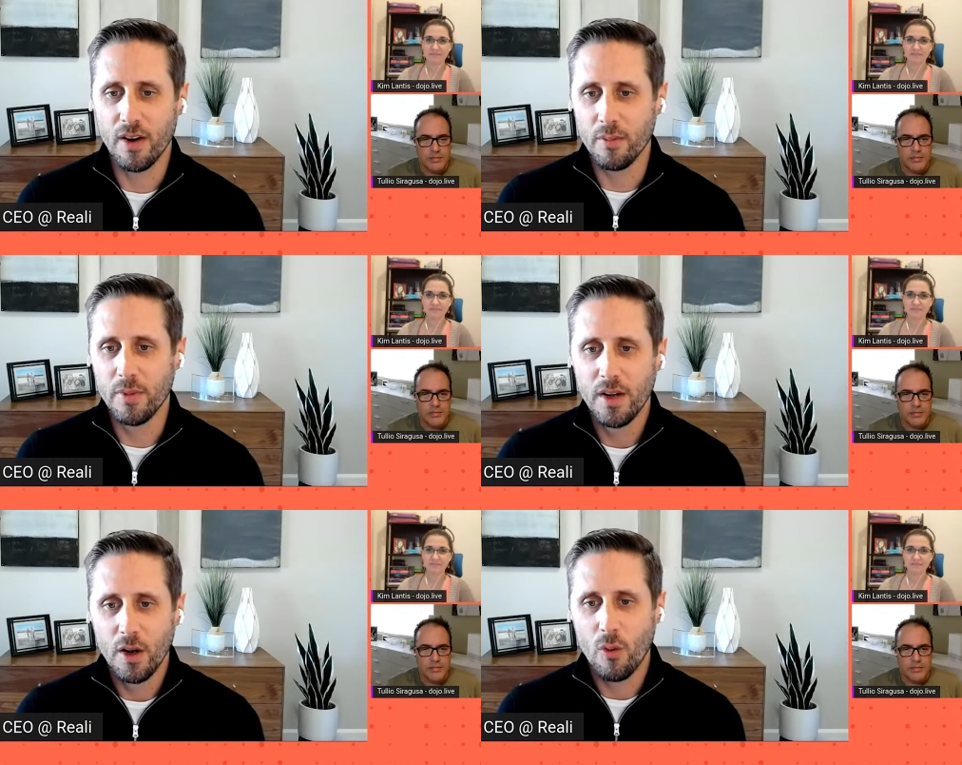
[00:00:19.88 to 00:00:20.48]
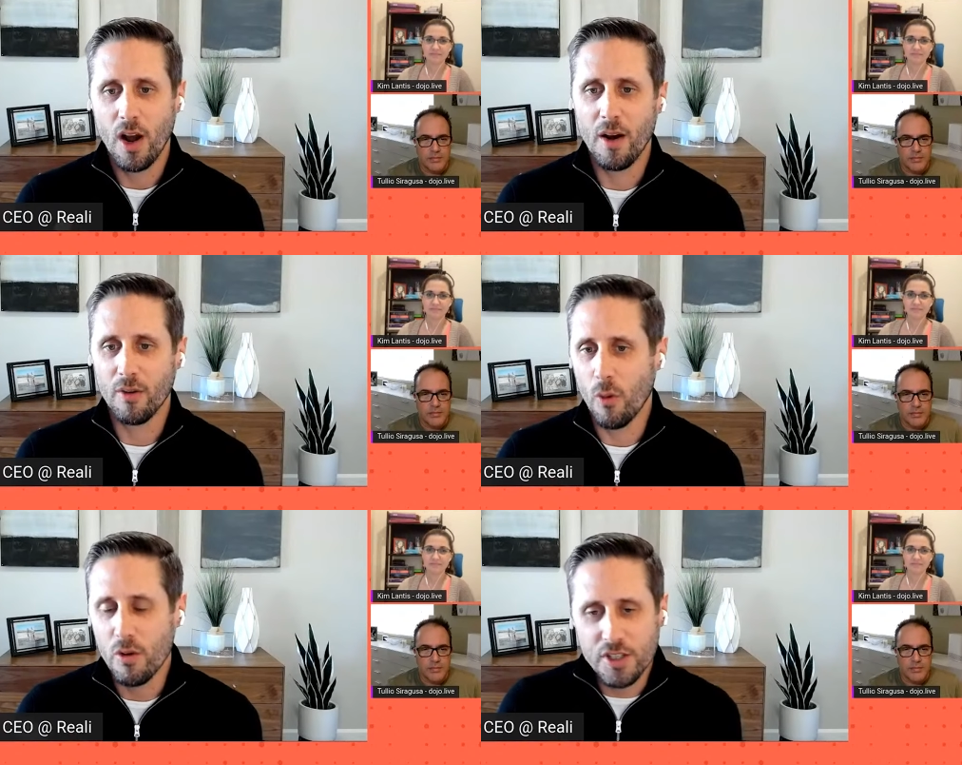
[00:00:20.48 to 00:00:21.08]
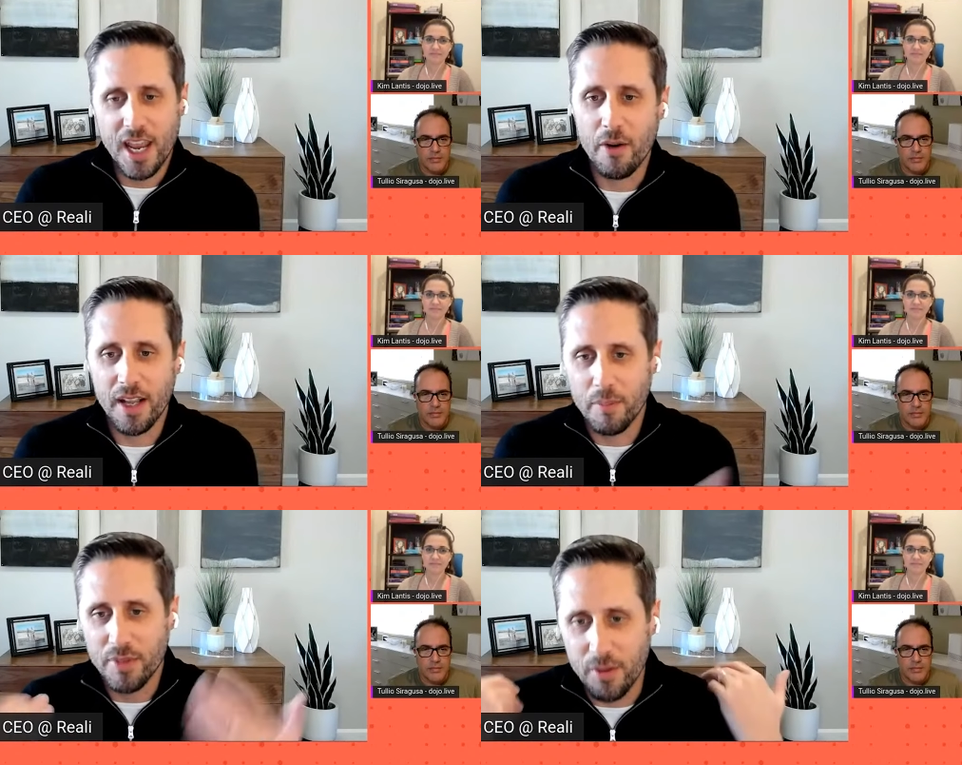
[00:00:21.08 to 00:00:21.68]
Speaker 1: from Orange
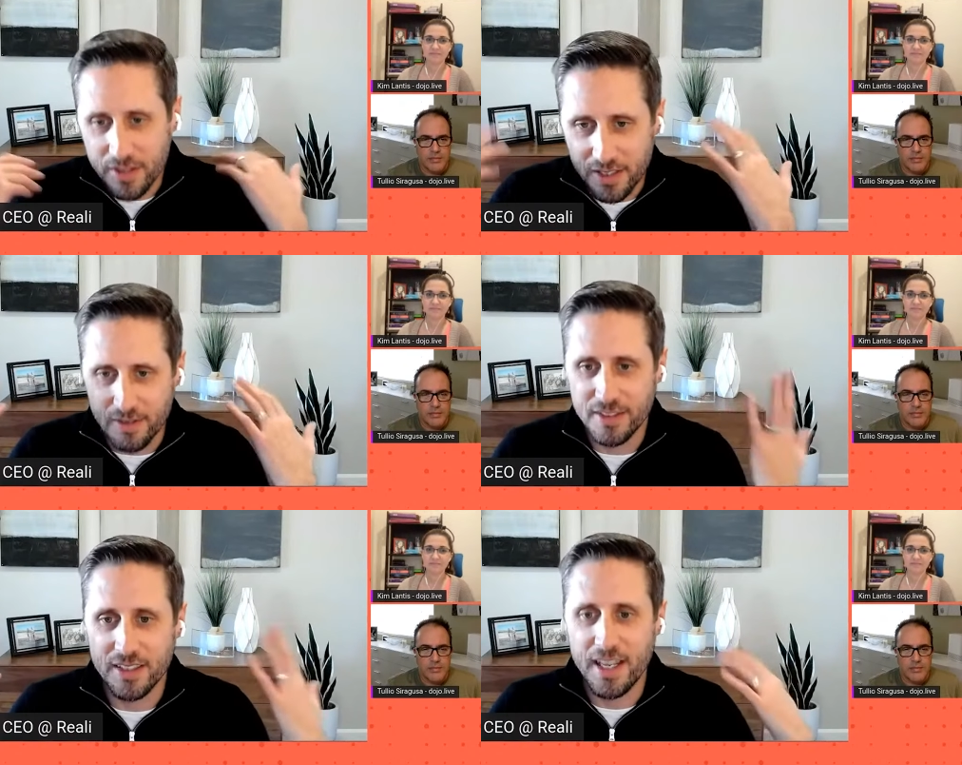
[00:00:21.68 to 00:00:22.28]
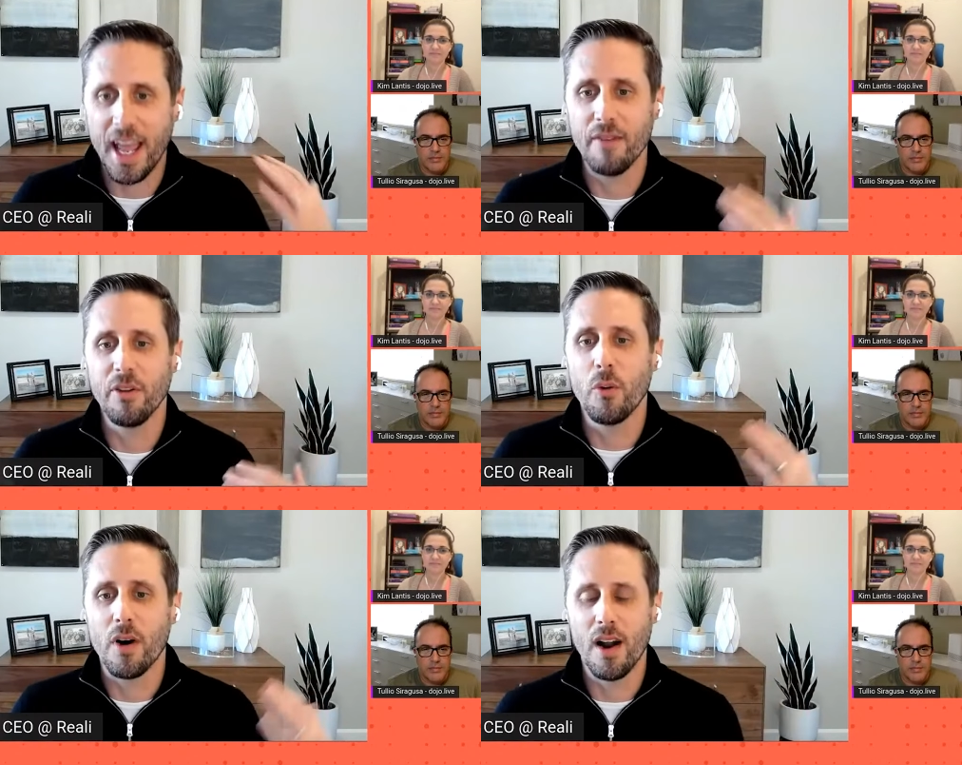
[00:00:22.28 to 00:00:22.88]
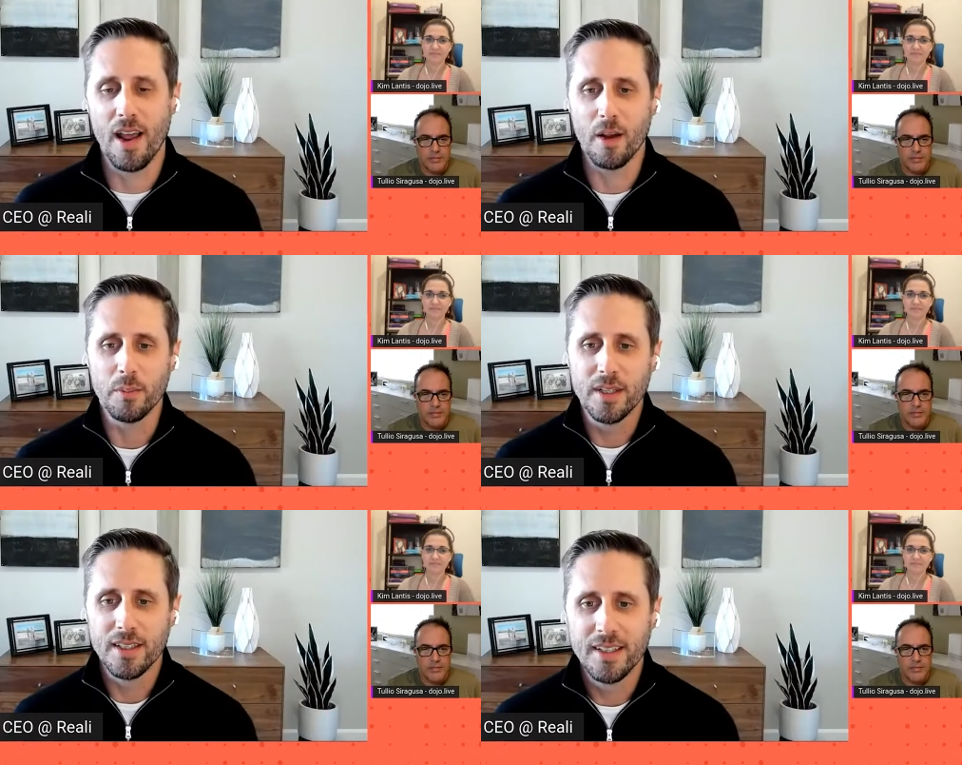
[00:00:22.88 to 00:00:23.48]
County up to Danville, where I
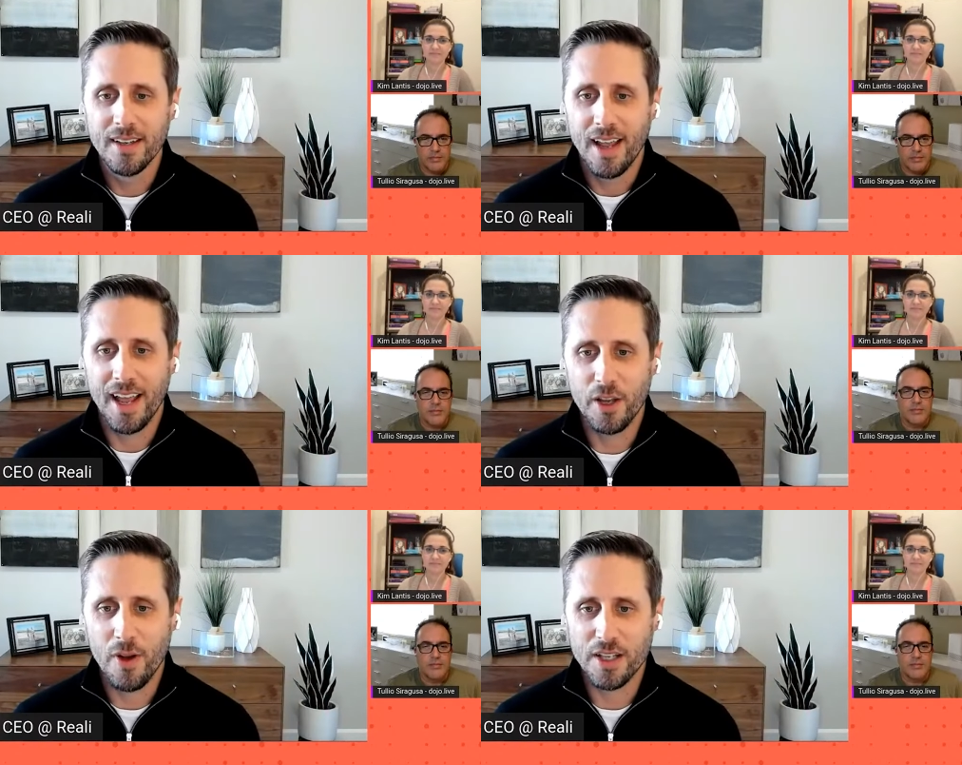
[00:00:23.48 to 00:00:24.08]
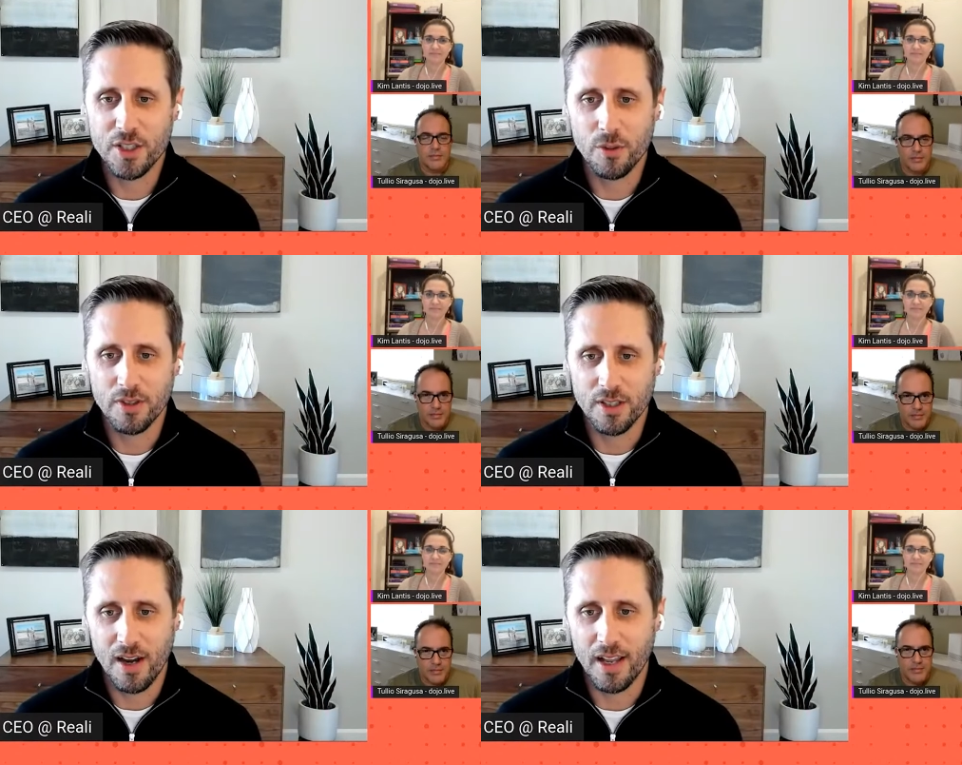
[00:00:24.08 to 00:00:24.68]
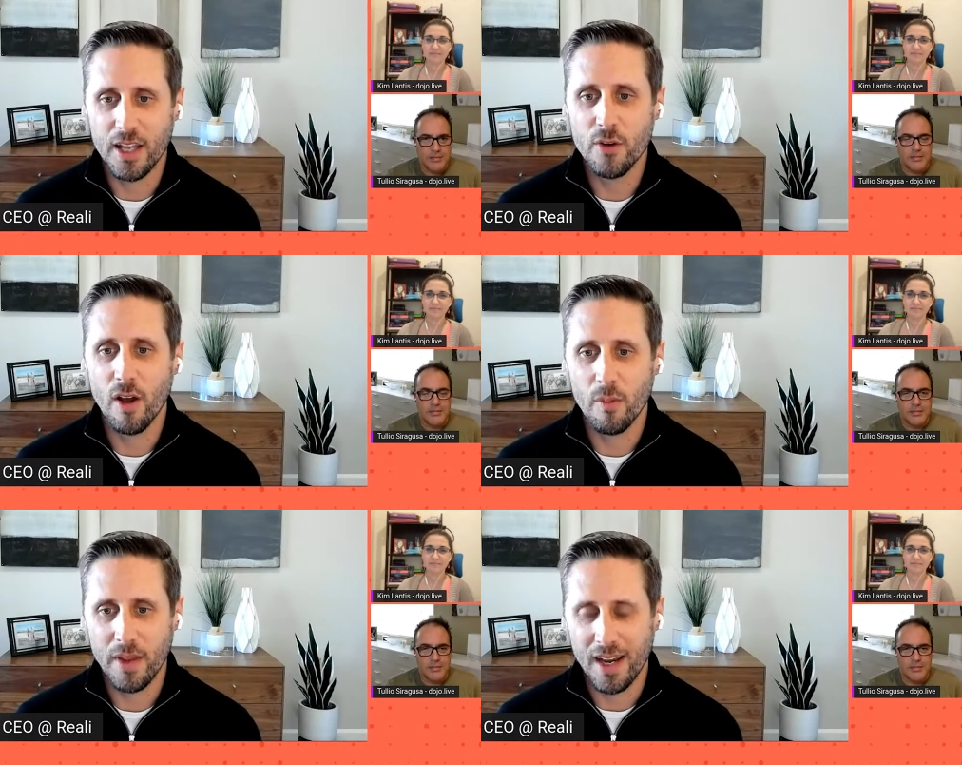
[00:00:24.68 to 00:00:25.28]
am, and you asked your realtor, hey, can
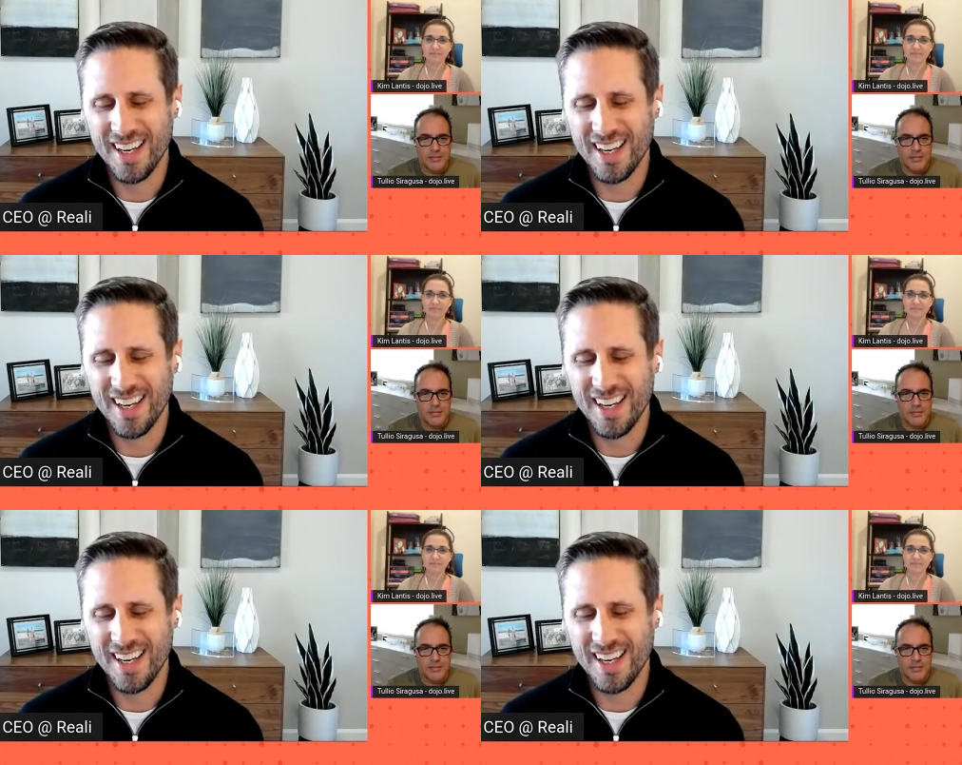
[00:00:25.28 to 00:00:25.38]
you help me?